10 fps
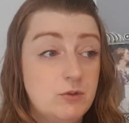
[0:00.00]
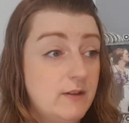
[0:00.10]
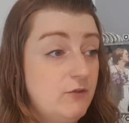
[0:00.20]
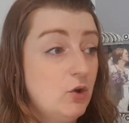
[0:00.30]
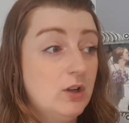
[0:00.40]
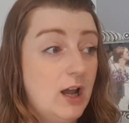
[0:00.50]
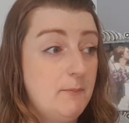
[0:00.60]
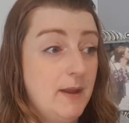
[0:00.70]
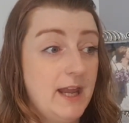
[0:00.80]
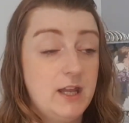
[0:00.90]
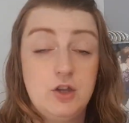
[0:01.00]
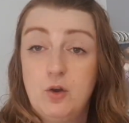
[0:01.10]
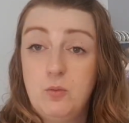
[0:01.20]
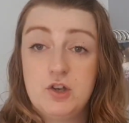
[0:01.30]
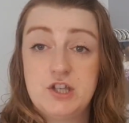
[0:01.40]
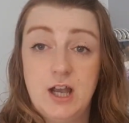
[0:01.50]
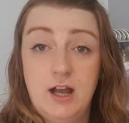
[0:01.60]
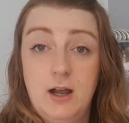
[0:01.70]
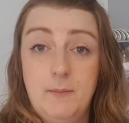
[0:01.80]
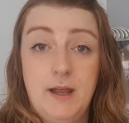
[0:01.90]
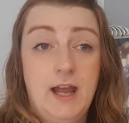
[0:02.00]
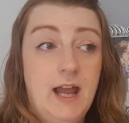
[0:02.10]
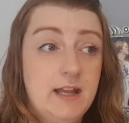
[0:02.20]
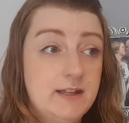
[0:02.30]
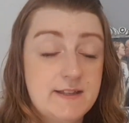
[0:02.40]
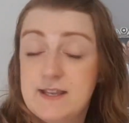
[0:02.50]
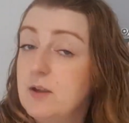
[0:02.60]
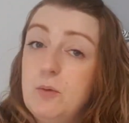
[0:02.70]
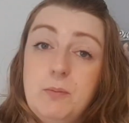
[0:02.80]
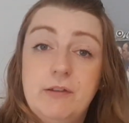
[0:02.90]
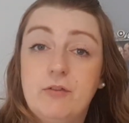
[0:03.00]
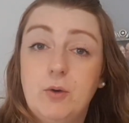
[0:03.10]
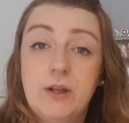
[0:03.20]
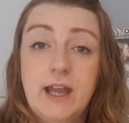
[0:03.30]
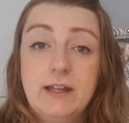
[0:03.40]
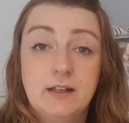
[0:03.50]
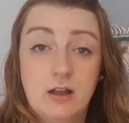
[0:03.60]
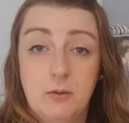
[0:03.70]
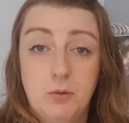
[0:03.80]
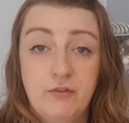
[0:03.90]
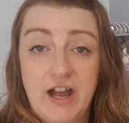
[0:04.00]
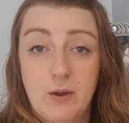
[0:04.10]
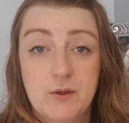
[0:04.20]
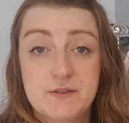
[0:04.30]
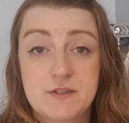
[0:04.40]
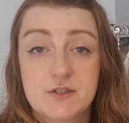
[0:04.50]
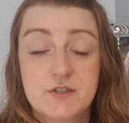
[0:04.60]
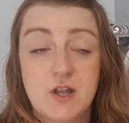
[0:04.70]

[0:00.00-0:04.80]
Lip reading: if you're like me, you'll wash it up and the sink will be full again in a couple of hours.